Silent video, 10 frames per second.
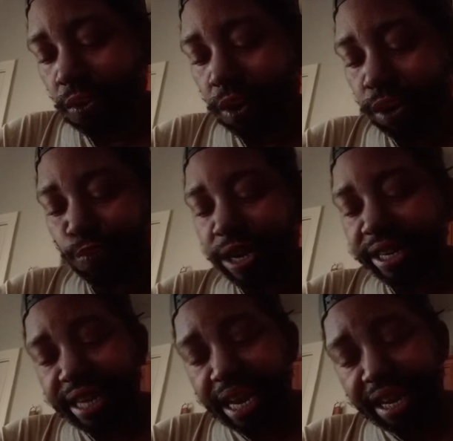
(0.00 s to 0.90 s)
on
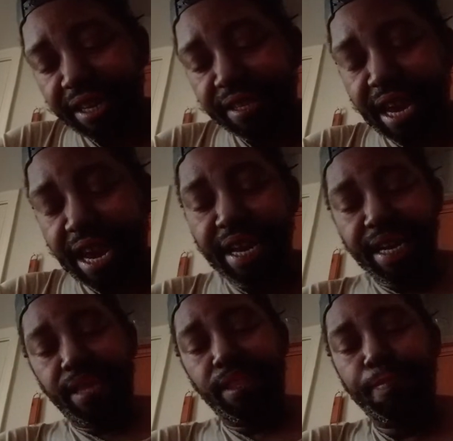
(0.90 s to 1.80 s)
weekdays and
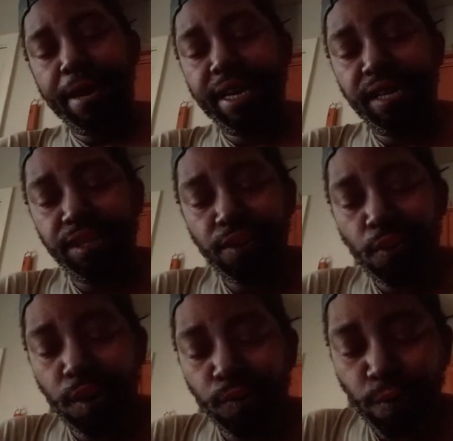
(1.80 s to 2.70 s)
in Spanish on